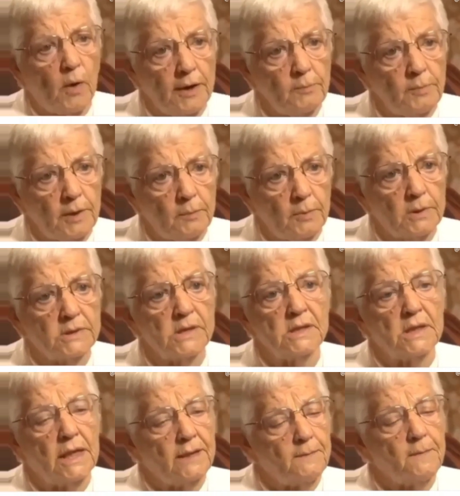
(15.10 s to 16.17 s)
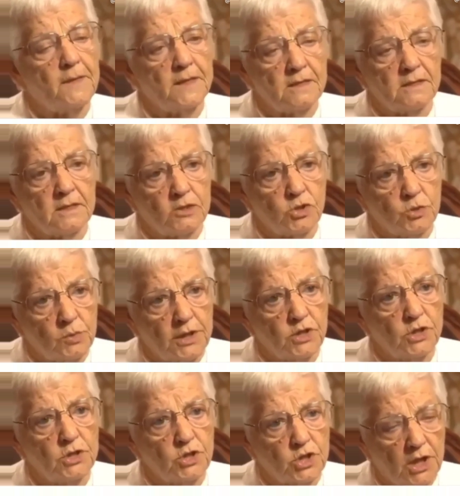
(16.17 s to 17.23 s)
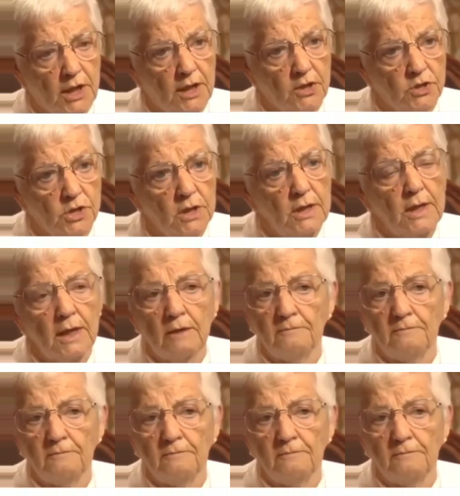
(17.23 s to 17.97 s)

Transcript: of white people to let this situation change